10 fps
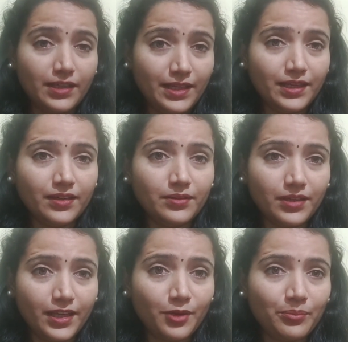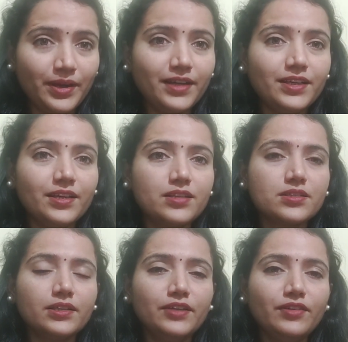Kiran Bedi
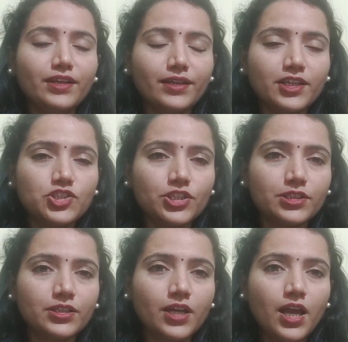is a living legend,